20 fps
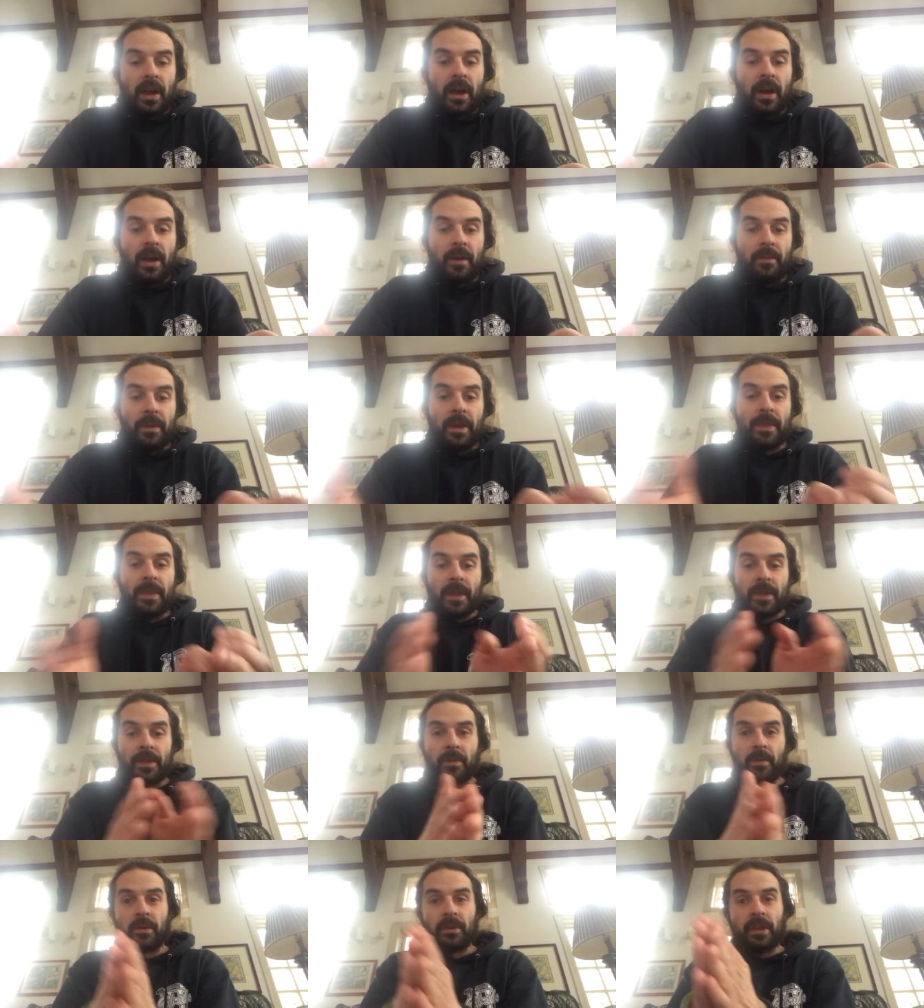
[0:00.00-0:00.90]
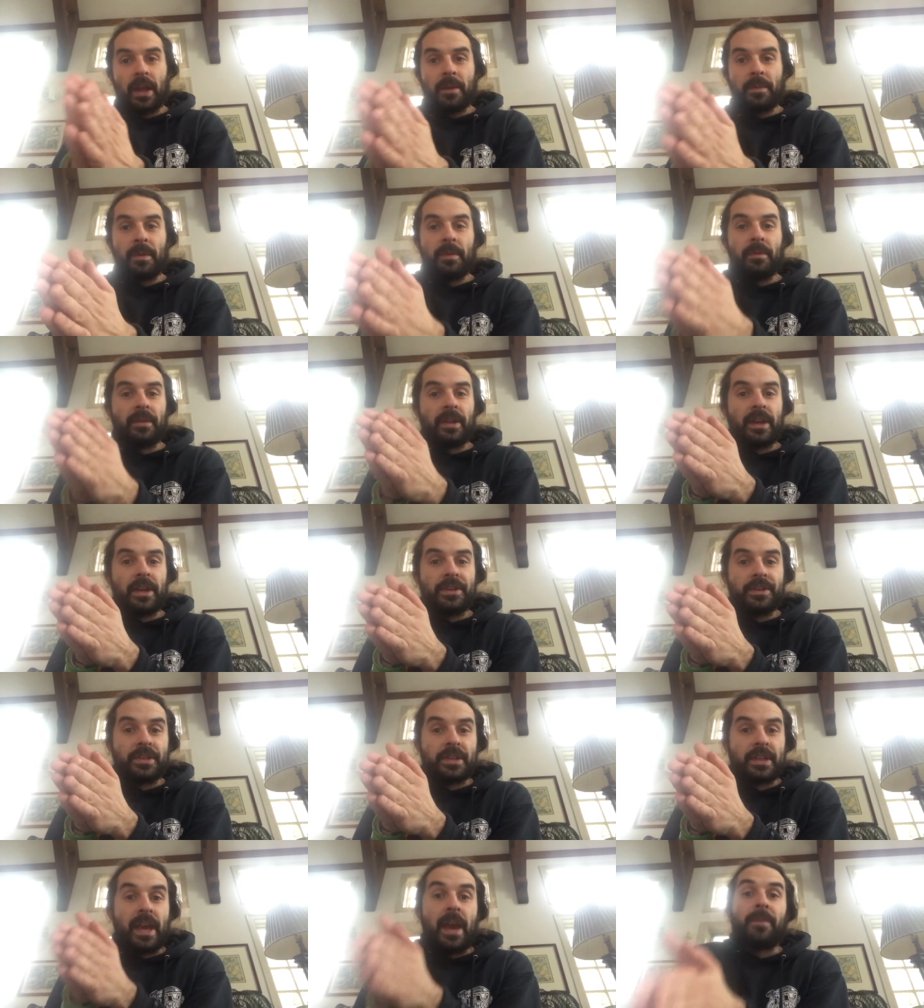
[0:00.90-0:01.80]
Um, and then there were a lot of people that I
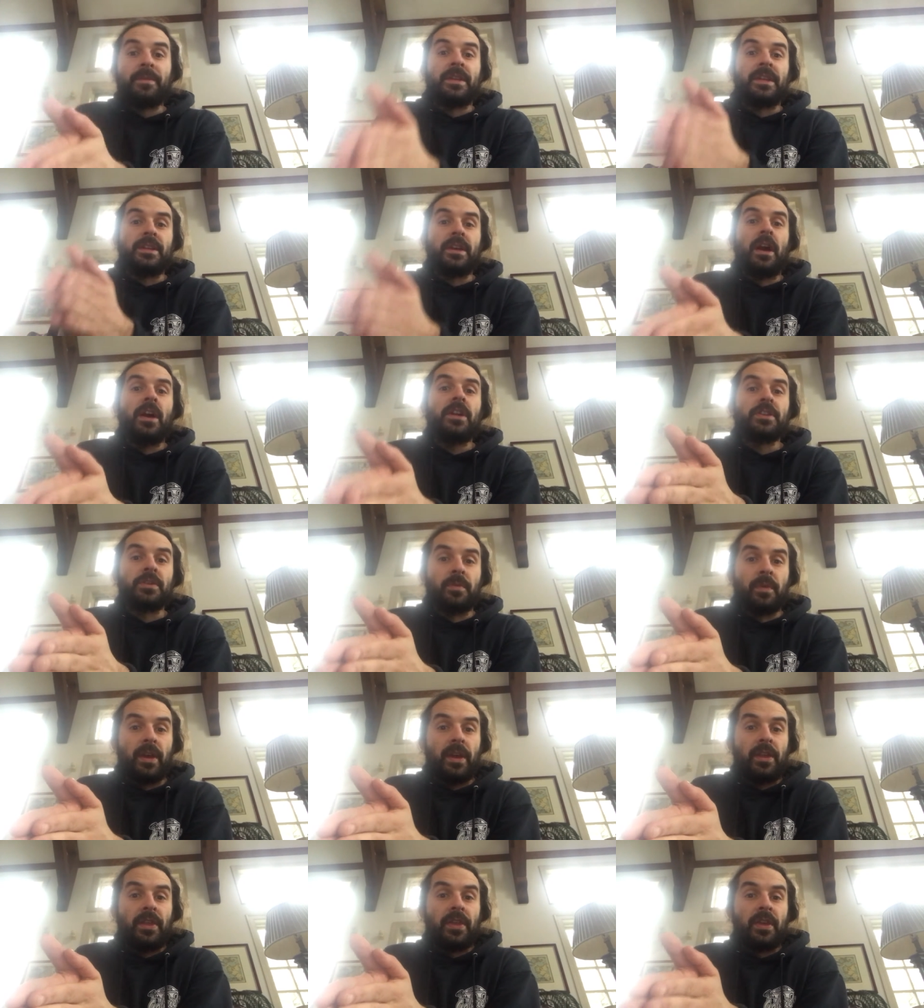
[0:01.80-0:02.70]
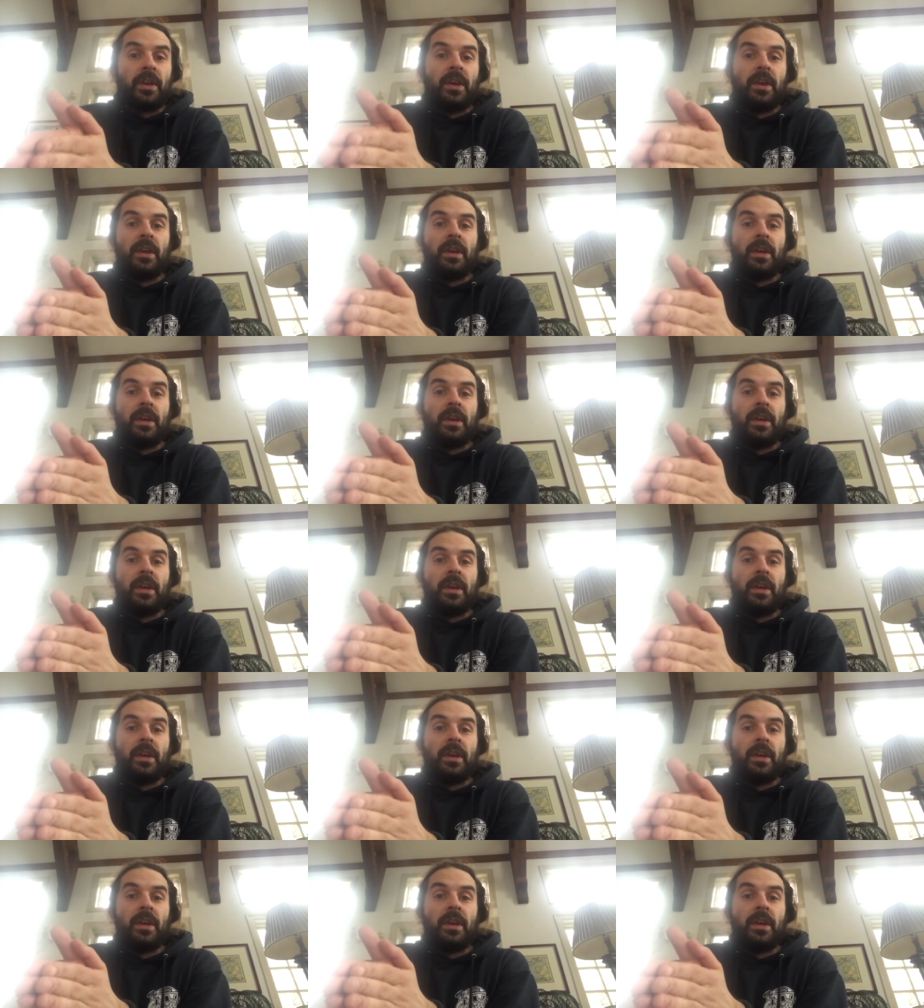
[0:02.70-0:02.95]
just kept in touch with.